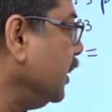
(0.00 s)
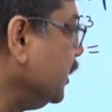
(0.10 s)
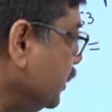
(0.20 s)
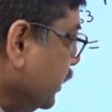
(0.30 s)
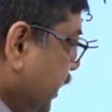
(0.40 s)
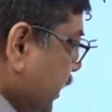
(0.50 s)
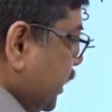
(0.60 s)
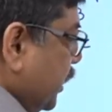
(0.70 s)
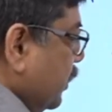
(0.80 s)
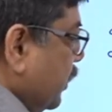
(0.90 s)
So this,
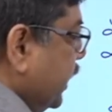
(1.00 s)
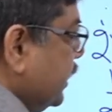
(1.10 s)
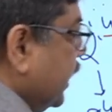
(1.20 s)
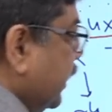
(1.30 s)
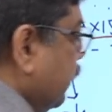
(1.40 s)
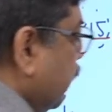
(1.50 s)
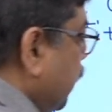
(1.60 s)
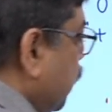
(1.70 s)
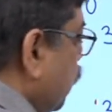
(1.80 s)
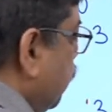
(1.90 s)
you know, is nothing but 2